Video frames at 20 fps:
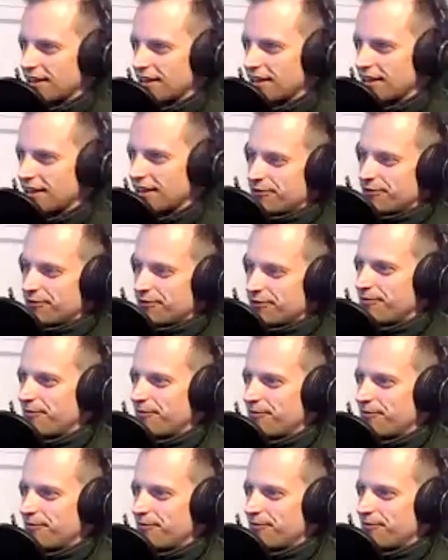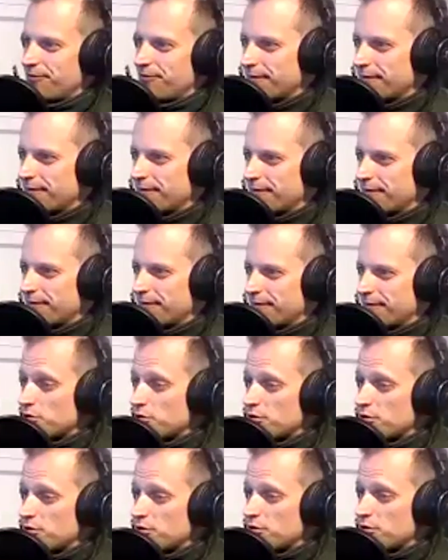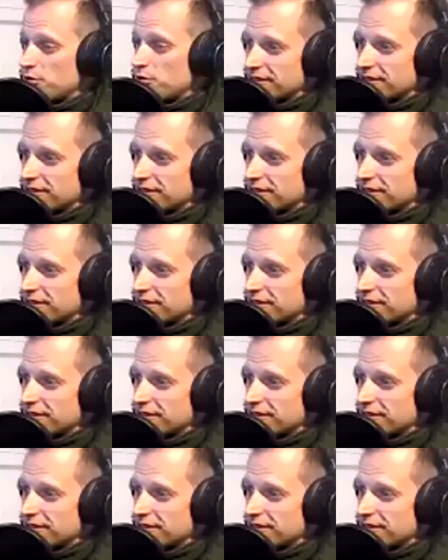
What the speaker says: it feels too involved.